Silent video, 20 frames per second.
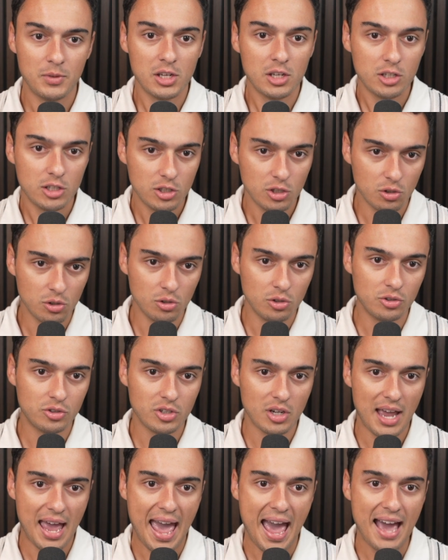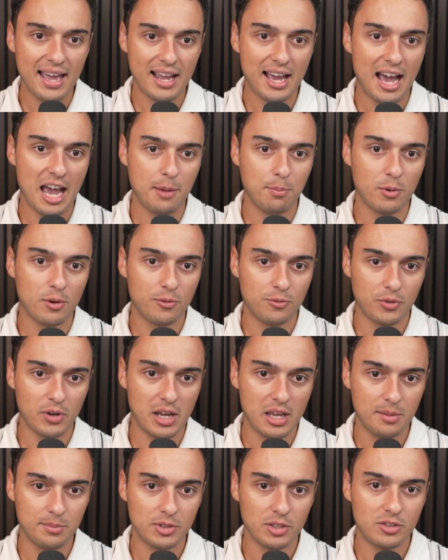use at
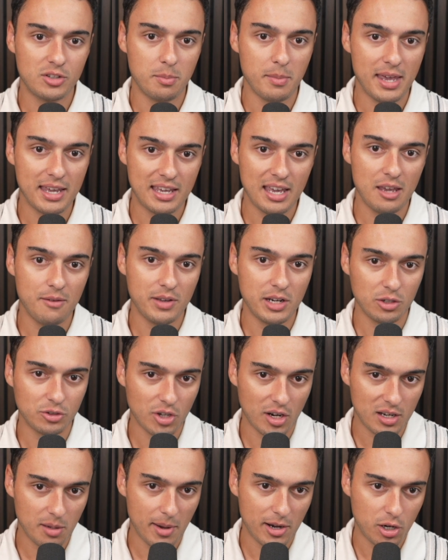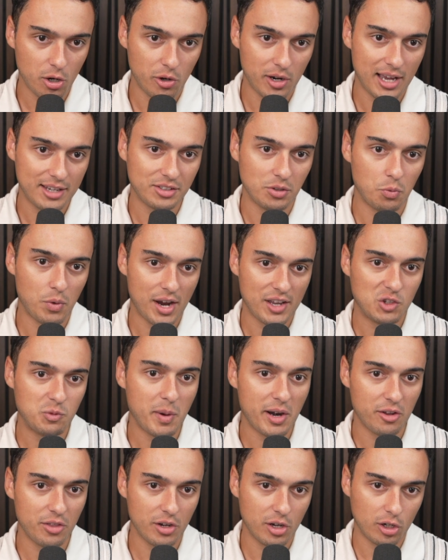hyperframes to make a video talking about Codex and why it's
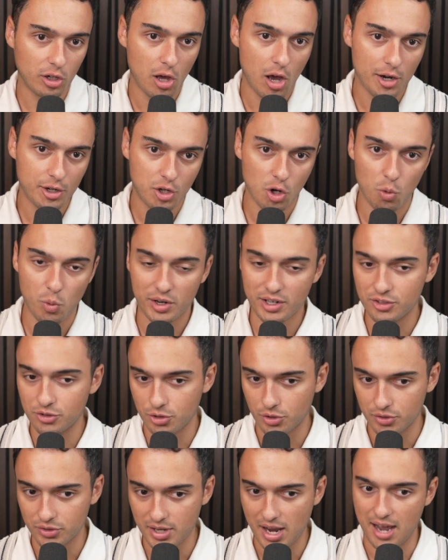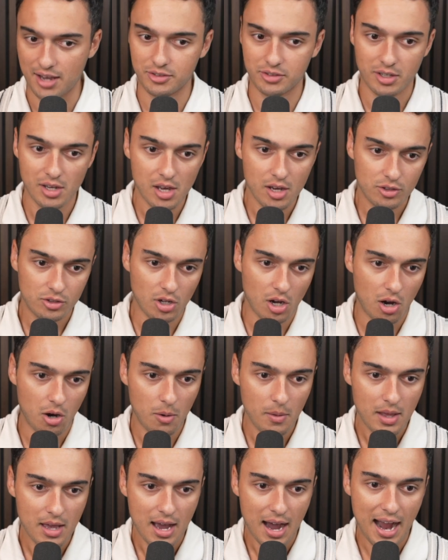better than Claude Co-work in certain tasks.
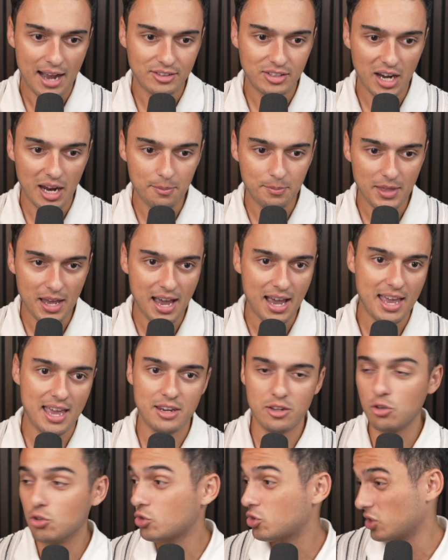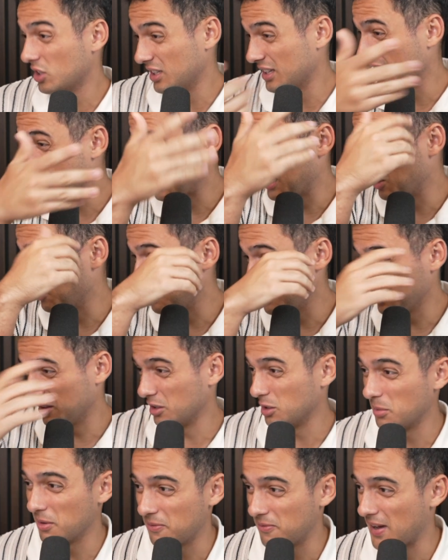So I type that, and usually like it'll be a
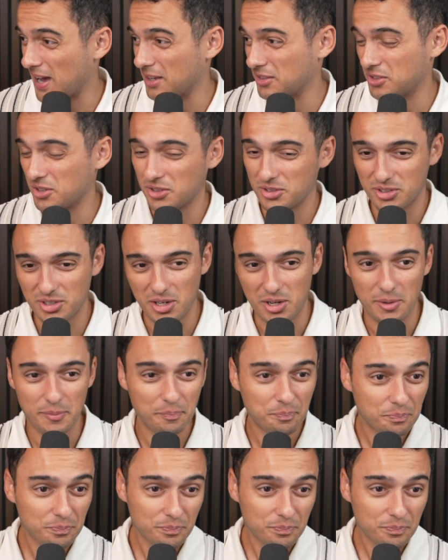little bit faster. So